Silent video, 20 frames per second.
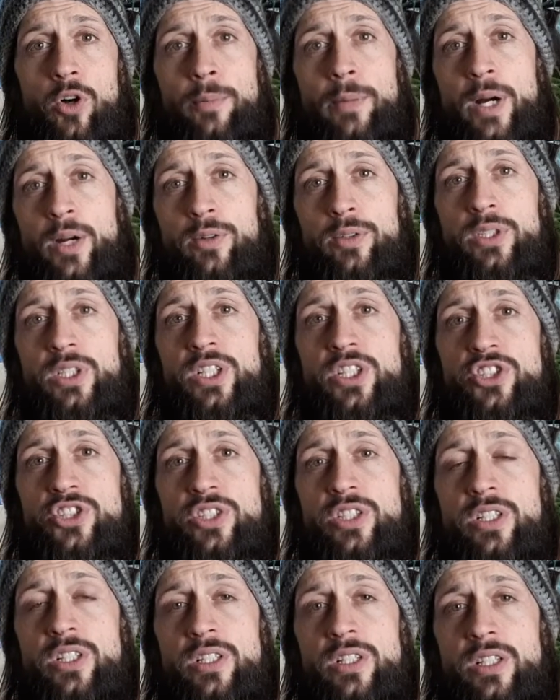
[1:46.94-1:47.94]
my
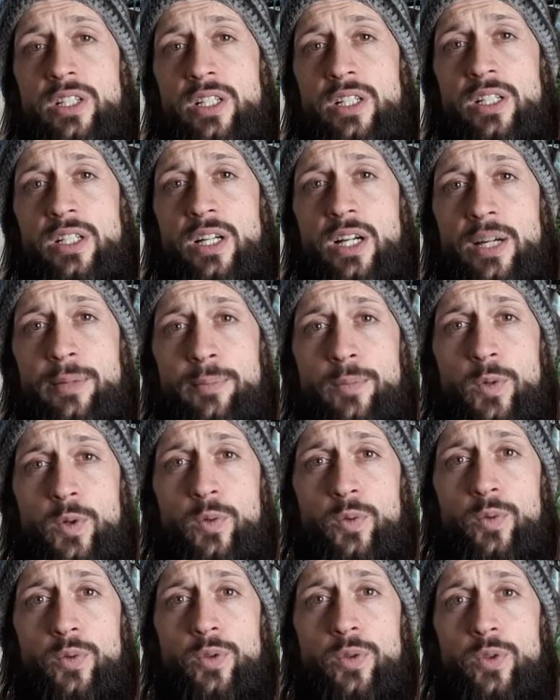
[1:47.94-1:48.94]
religion, and
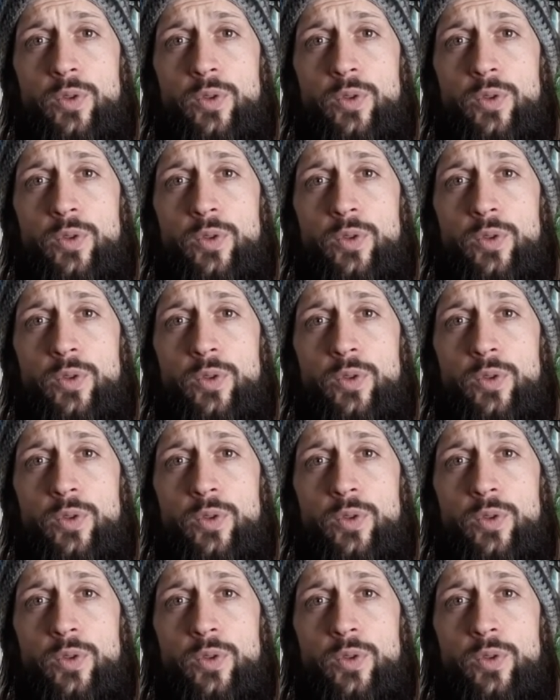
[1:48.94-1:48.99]
I'm